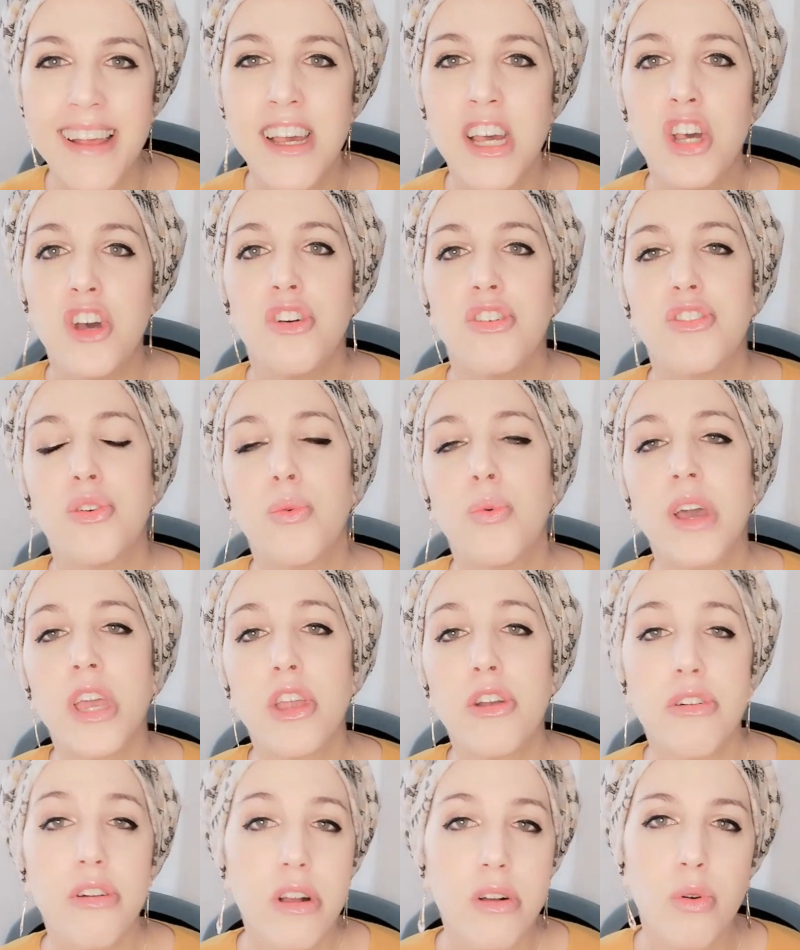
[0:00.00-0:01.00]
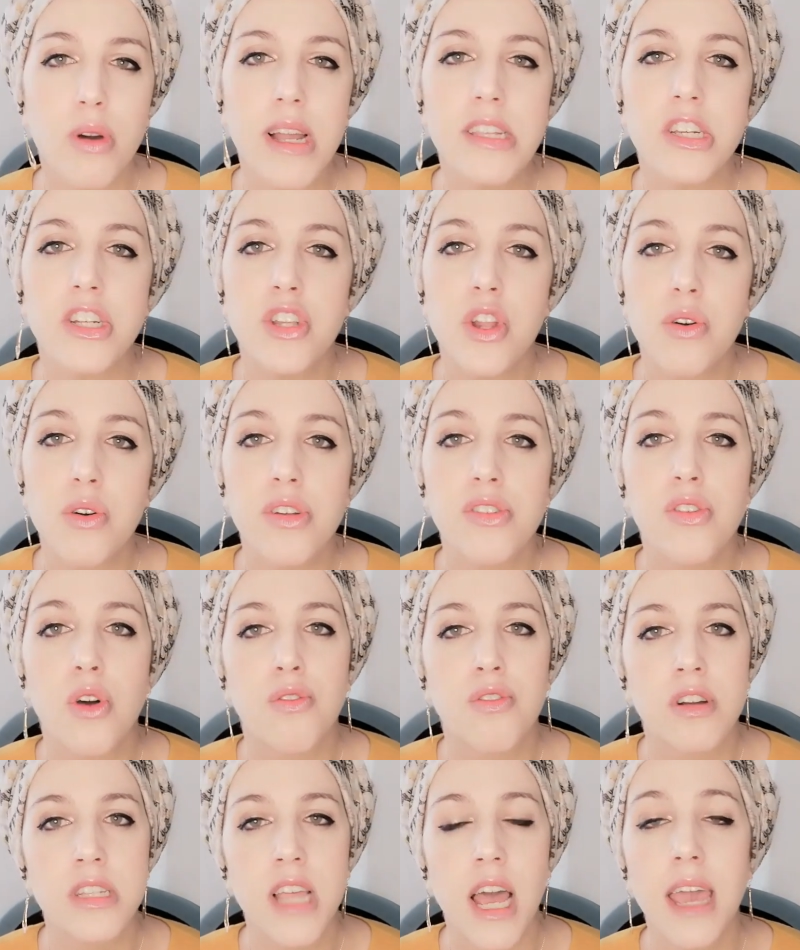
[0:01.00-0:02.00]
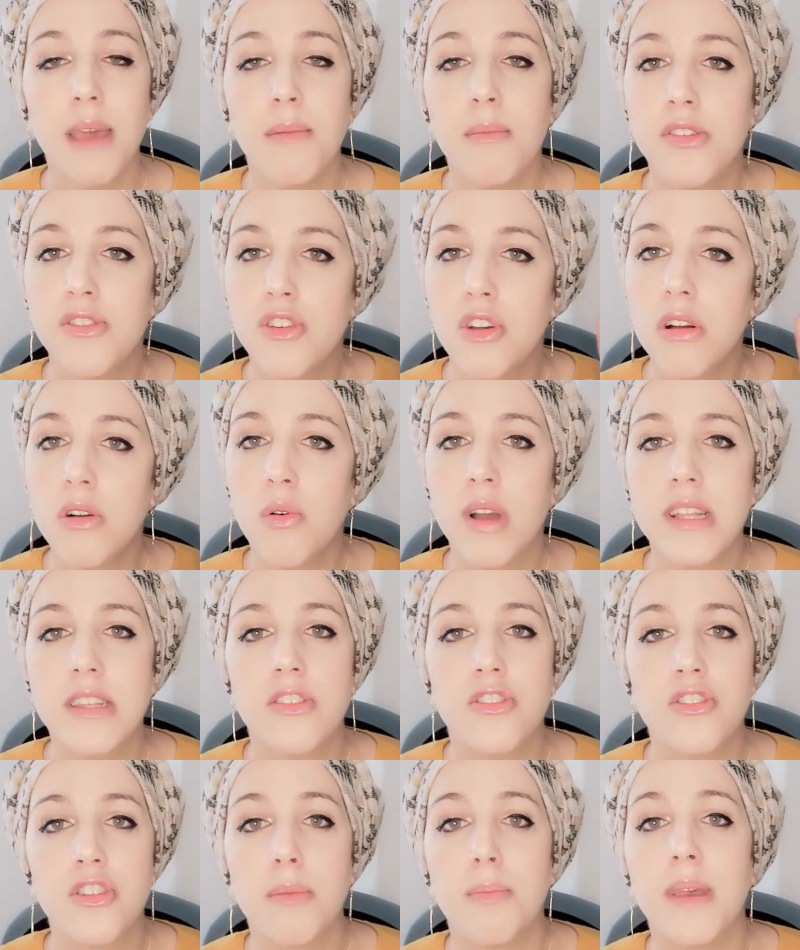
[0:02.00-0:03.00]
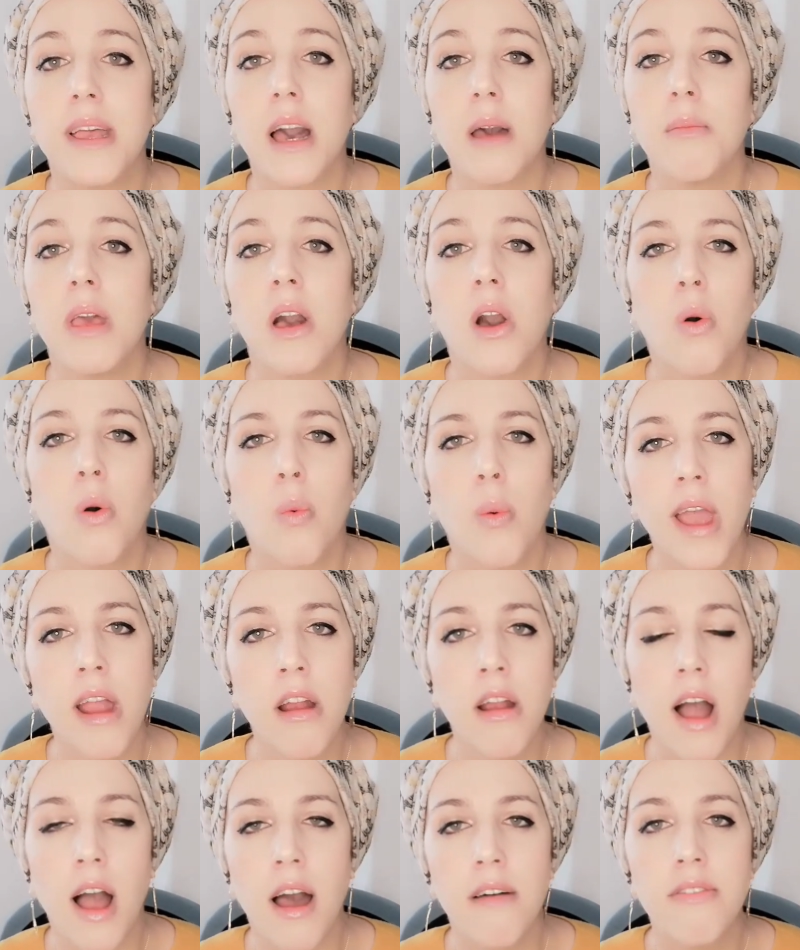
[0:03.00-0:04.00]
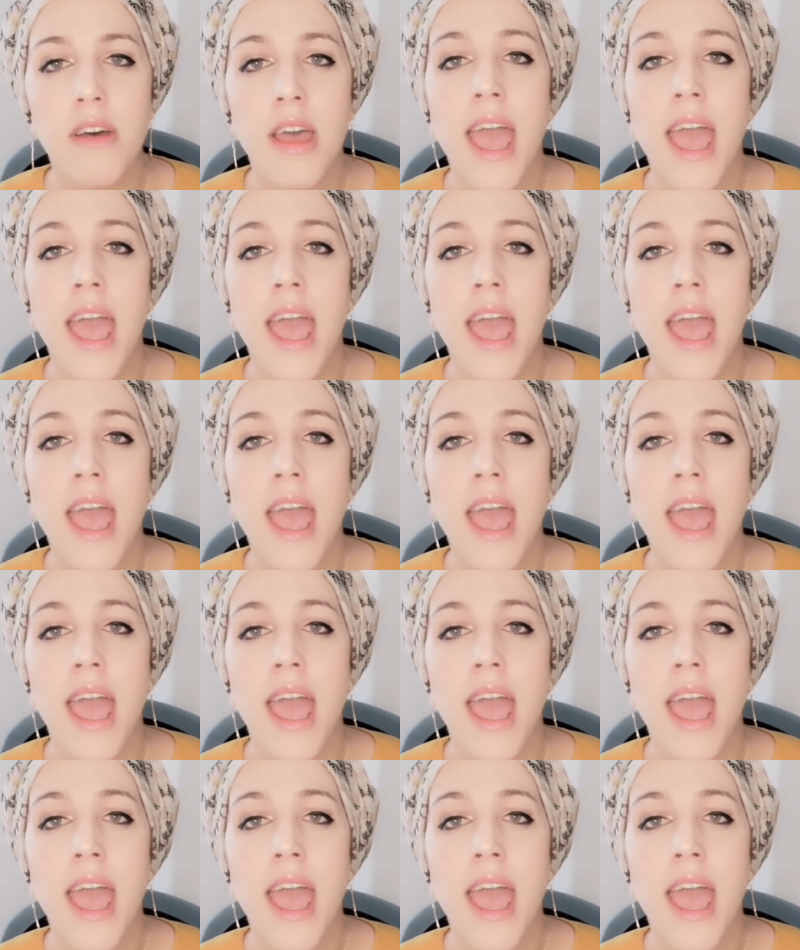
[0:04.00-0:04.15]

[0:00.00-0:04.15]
So what you're going to notice over time is you're going to start becoming aware of